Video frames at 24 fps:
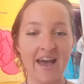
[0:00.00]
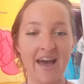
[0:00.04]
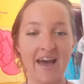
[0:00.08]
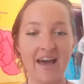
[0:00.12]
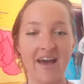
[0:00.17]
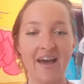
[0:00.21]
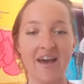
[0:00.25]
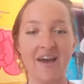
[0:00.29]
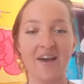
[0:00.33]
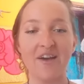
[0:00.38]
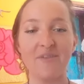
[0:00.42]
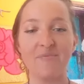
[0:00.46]

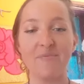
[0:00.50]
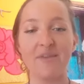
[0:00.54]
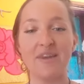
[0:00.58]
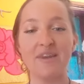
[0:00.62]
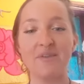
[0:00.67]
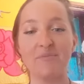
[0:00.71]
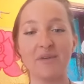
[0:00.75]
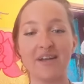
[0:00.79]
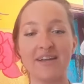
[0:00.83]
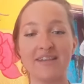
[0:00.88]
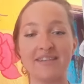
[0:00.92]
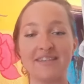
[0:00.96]
Uh, many
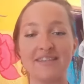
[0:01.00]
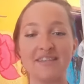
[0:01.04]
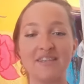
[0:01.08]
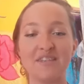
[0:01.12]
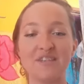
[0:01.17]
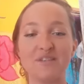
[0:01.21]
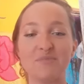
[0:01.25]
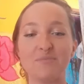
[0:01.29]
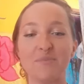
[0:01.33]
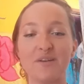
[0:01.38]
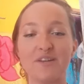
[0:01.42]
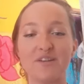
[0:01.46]

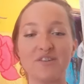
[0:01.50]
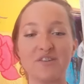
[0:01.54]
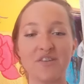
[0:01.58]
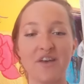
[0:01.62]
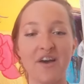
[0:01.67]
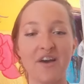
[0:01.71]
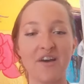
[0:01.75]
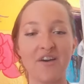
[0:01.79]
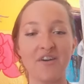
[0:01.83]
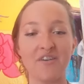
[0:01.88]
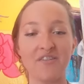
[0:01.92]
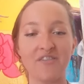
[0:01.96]
blessings, much
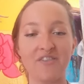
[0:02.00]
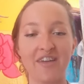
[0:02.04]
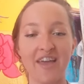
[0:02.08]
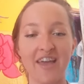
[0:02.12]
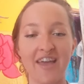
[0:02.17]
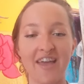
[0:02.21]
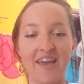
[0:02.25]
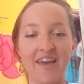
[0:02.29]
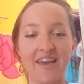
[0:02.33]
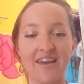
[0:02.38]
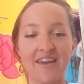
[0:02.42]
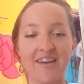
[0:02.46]
love,
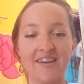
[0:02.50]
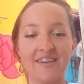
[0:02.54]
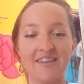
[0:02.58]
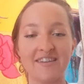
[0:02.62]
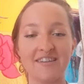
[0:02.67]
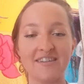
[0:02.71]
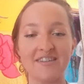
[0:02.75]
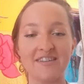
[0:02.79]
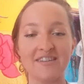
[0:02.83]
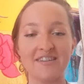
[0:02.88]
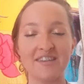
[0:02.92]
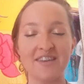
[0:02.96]

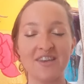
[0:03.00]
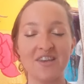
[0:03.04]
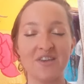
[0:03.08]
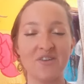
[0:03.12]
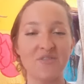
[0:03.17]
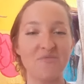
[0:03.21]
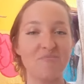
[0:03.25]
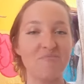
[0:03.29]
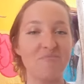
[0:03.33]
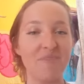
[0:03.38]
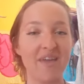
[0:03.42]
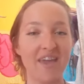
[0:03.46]
and
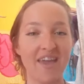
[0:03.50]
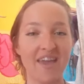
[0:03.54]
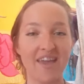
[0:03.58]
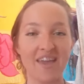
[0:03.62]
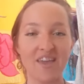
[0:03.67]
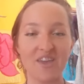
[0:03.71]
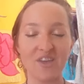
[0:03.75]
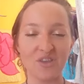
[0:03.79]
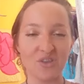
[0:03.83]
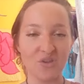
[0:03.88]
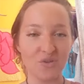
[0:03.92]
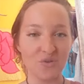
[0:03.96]

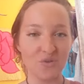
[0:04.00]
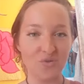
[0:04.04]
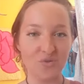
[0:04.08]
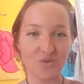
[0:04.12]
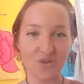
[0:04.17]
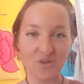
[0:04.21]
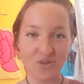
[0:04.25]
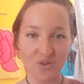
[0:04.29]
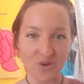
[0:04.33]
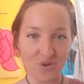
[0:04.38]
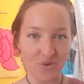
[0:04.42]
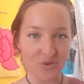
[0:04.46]
may you
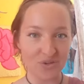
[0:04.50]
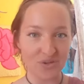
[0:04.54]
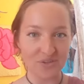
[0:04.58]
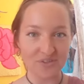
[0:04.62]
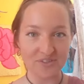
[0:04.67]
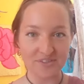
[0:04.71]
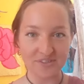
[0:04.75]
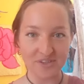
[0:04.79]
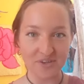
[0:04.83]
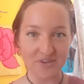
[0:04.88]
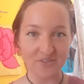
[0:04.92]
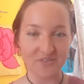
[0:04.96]
know
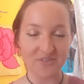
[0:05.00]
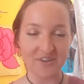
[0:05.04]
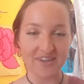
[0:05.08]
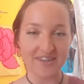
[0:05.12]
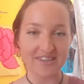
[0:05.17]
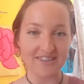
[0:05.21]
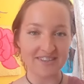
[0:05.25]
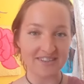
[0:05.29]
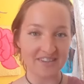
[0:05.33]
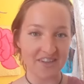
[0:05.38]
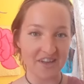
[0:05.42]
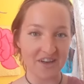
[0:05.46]
yourself
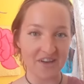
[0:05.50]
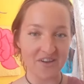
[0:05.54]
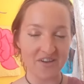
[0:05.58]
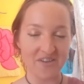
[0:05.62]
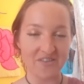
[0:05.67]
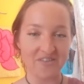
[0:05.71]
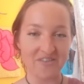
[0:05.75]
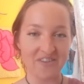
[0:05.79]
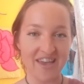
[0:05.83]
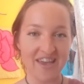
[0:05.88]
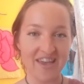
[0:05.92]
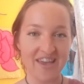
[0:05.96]
as
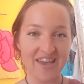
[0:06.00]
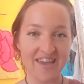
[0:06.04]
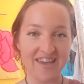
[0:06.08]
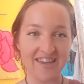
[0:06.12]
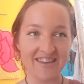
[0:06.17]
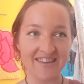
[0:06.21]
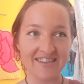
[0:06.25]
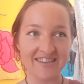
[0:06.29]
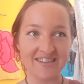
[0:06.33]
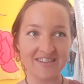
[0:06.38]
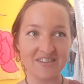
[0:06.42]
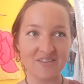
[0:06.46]
love
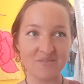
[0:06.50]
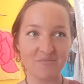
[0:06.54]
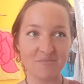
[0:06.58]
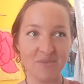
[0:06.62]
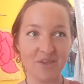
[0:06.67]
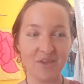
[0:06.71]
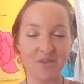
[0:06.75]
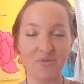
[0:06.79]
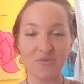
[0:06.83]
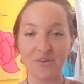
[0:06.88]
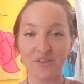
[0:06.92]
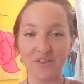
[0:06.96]
and may
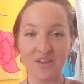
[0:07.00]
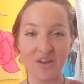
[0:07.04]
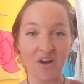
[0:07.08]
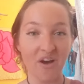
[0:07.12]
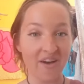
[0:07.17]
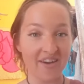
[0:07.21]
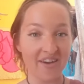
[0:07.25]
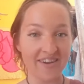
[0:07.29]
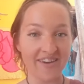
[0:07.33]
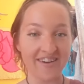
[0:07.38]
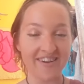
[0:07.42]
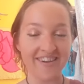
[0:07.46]
you really
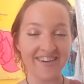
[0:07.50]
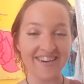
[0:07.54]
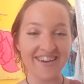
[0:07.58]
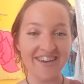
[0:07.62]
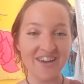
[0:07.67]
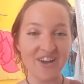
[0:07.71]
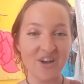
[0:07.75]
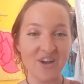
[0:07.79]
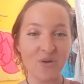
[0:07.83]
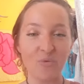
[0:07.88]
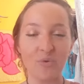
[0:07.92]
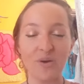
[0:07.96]
honor
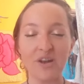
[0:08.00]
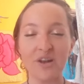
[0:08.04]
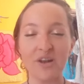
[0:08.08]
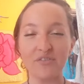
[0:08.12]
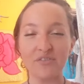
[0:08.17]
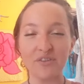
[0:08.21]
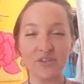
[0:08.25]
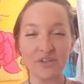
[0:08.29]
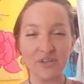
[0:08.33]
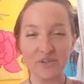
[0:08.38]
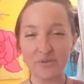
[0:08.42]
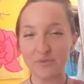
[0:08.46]

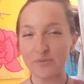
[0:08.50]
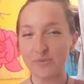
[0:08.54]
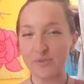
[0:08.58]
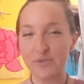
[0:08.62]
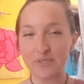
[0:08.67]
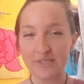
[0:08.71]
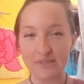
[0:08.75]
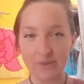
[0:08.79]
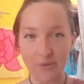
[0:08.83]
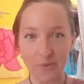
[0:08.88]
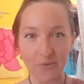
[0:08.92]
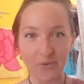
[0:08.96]
whatever your
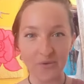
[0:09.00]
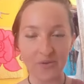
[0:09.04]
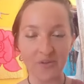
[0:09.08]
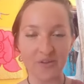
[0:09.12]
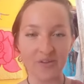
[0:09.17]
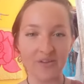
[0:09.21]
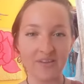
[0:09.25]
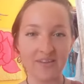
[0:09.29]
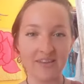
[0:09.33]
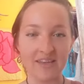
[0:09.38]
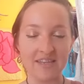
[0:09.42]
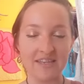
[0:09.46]

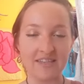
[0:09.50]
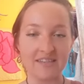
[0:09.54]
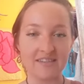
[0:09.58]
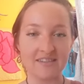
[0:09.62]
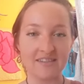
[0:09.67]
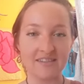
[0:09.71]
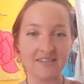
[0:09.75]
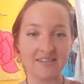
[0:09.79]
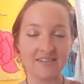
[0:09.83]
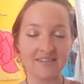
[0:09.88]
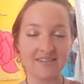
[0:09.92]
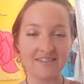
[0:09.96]
soul
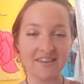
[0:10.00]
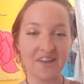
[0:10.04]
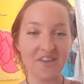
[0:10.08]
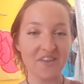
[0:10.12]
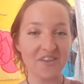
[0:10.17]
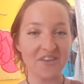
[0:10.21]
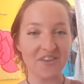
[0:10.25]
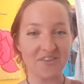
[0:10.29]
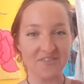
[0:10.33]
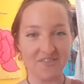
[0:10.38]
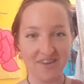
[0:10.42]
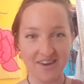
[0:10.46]
is
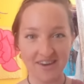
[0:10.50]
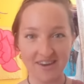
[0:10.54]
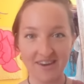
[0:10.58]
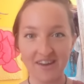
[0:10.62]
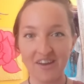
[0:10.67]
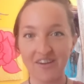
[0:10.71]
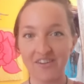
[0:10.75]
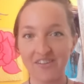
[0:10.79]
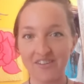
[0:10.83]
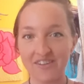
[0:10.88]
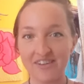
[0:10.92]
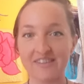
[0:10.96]
telling you right
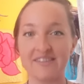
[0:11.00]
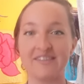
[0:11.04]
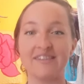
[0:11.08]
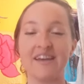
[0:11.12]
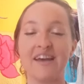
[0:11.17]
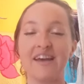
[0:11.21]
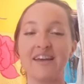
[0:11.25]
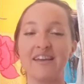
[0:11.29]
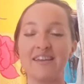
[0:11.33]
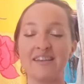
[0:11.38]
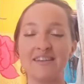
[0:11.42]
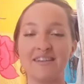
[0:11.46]
now because
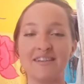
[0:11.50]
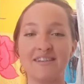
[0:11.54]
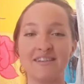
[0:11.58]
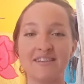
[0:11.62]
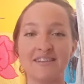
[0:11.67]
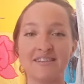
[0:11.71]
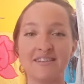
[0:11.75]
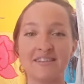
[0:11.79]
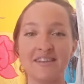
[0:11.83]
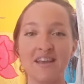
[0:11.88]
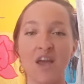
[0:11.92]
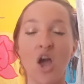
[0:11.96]
that
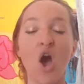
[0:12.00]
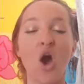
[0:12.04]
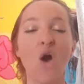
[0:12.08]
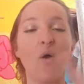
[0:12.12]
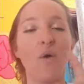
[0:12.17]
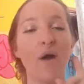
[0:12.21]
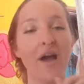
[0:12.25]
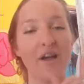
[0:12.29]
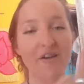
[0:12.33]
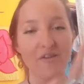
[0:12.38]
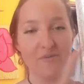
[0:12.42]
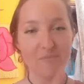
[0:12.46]
is
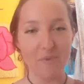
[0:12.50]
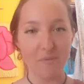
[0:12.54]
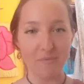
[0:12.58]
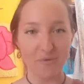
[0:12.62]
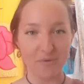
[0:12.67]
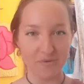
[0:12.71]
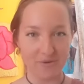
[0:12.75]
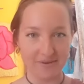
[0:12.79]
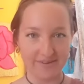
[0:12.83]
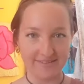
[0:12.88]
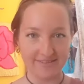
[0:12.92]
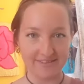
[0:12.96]
oh i remember
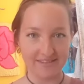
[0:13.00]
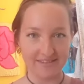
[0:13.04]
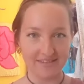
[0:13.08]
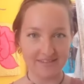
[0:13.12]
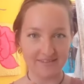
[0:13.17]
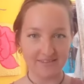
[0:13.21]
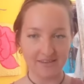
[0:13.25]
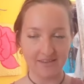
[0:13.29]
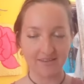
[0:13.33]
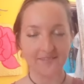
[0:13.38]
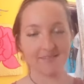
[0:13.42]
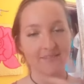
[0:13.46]
what i was going to
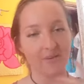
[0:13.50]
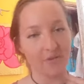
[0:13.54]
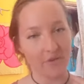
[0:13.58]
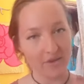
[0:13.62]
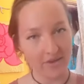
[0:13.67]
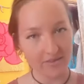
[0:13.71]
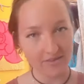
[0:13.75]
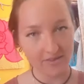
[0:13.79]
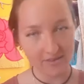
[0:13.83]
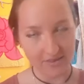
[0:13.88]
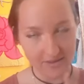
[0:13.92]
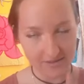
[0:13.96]
say okay
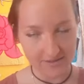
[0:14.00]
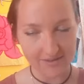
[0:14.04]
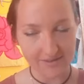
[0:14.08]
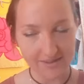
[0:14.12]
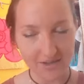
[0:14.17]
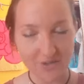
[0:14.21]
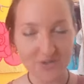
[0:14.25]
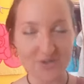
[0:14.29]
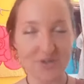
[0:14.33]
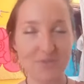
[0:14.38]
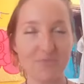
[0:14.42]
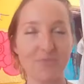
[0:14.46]
this is
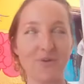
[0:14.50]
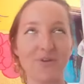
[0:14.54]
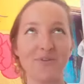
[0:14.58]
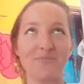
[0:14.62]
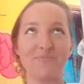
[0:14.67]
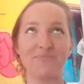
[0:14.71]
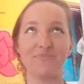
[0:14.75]
actually important